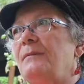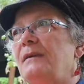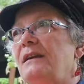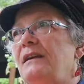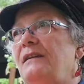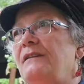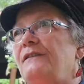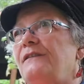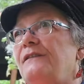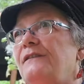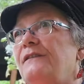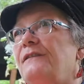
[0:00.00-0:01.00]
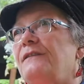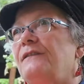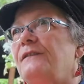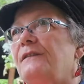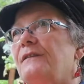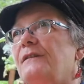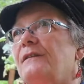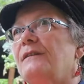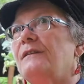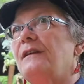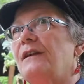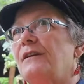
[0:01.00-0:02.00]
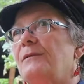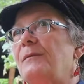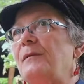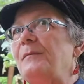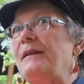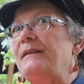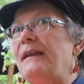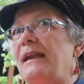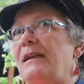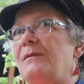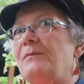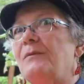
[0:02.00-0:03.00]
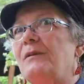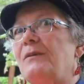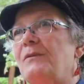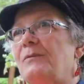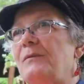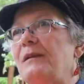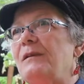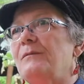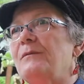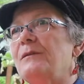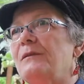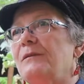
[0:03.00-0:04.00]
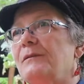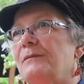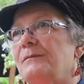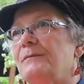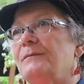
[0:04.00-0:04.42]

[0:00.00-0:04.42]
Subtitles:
believe there will be a day where we will